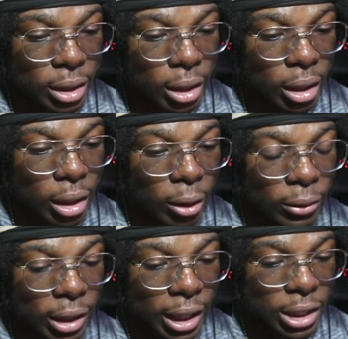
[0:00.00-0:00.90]
on the
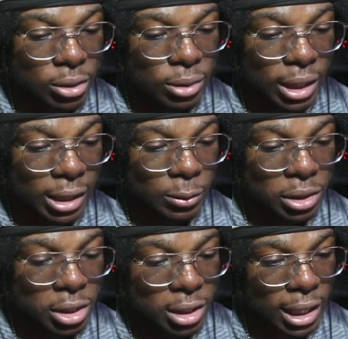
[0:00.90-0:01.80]
occasion you tag switch,
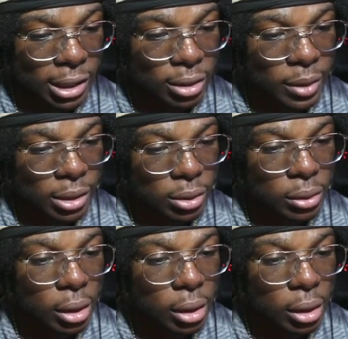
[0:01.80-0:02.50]
just like ZAMASU.